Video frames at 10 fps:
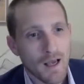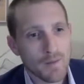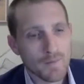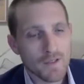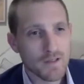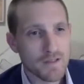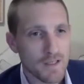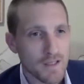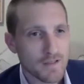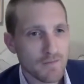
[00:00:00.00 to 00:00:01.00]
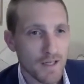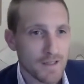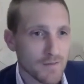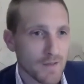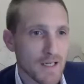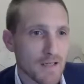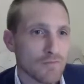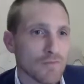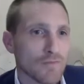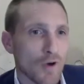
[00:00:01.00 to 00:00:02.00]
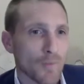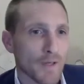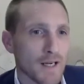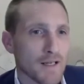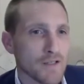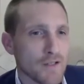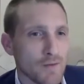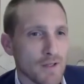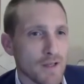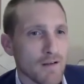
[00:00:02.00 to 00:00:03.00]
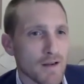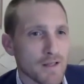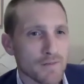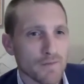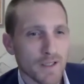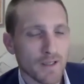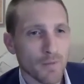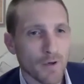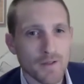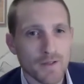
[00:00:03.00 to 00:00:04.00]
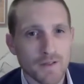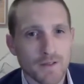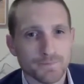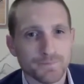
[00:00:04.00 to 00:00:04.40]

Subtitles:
So it's a relatively complicated issue, and there are differing approaches.